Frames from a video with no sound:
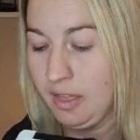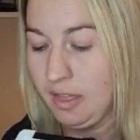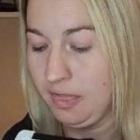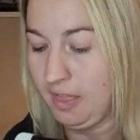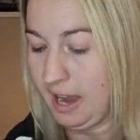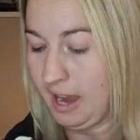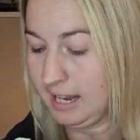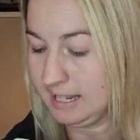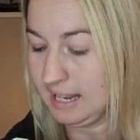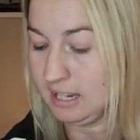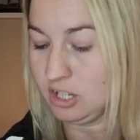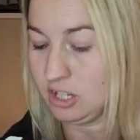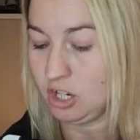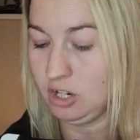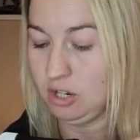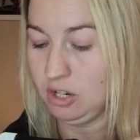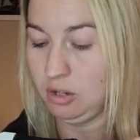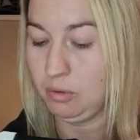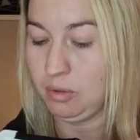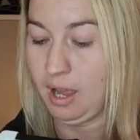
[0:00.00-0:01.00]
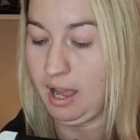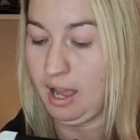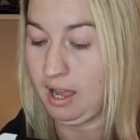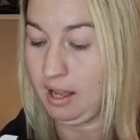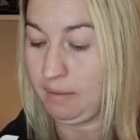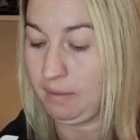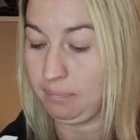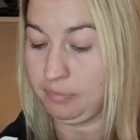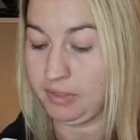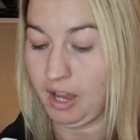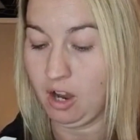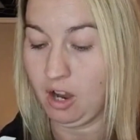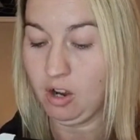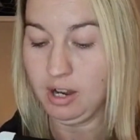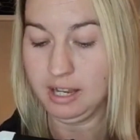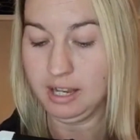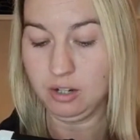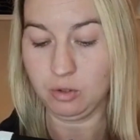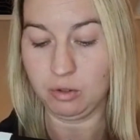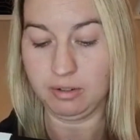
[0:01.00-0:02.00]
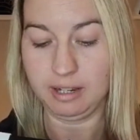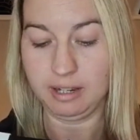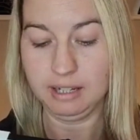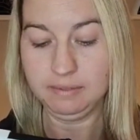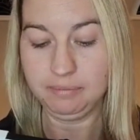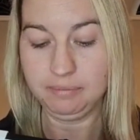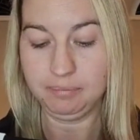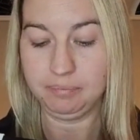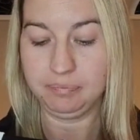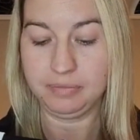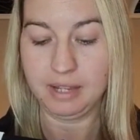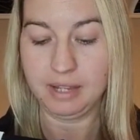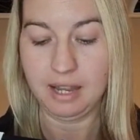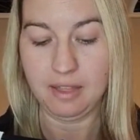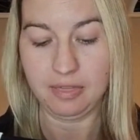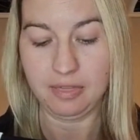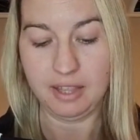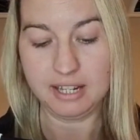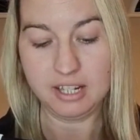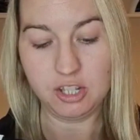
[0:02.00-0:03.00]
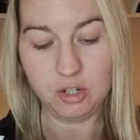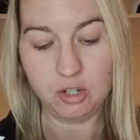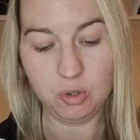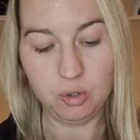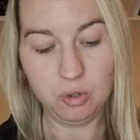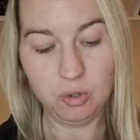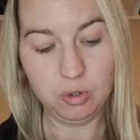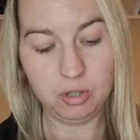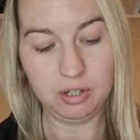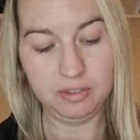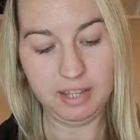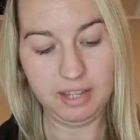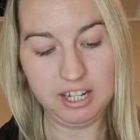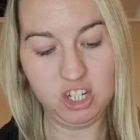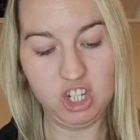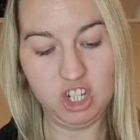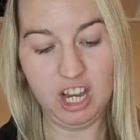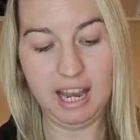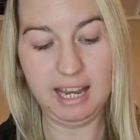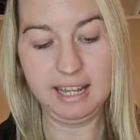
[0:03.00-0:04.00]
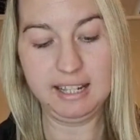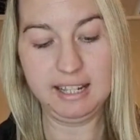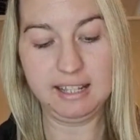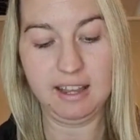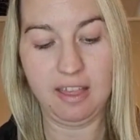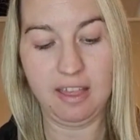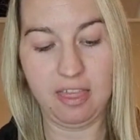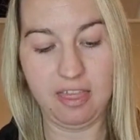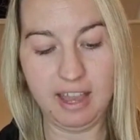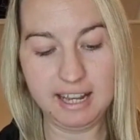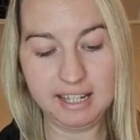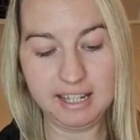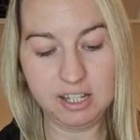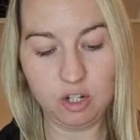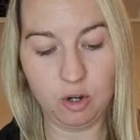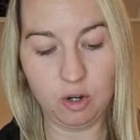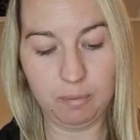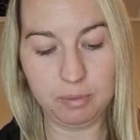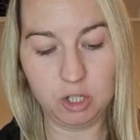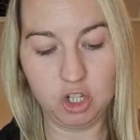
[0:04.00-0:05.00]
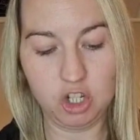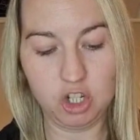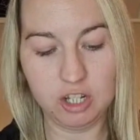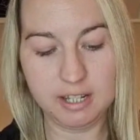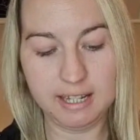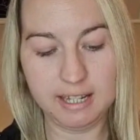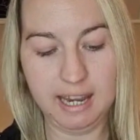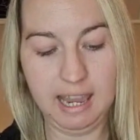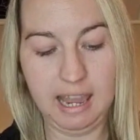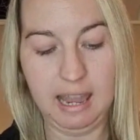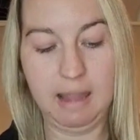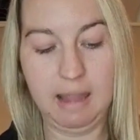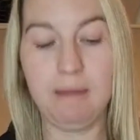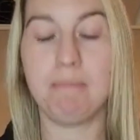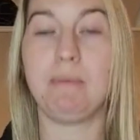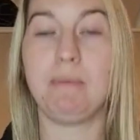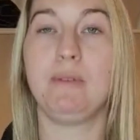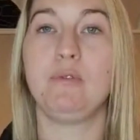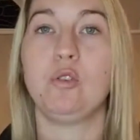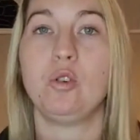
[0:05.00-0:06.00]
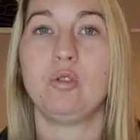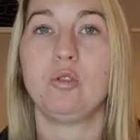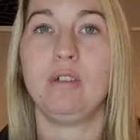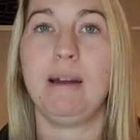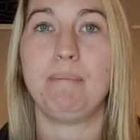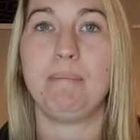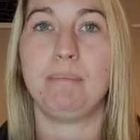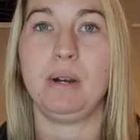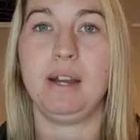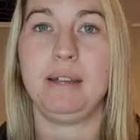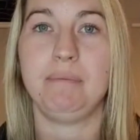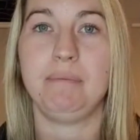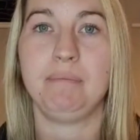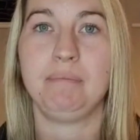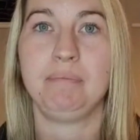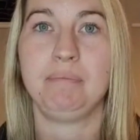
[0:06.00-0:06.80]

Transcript: They tend to do the eye and orient, they stalk, they chase, they stop just here before grab bite.